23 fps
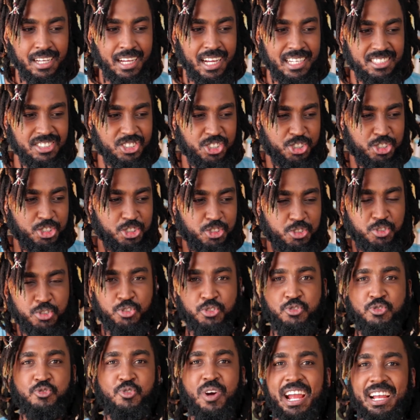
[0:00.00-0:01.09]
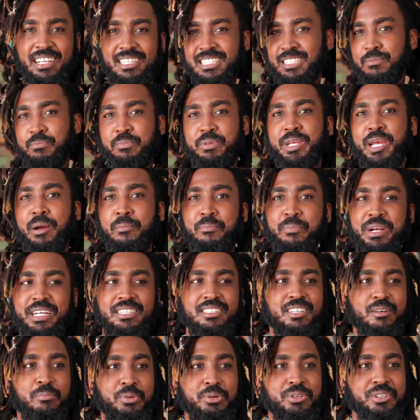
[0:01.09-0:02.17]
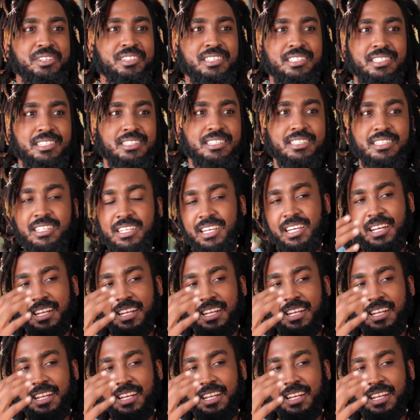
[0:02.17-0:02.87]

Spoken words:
and just try to be a better person.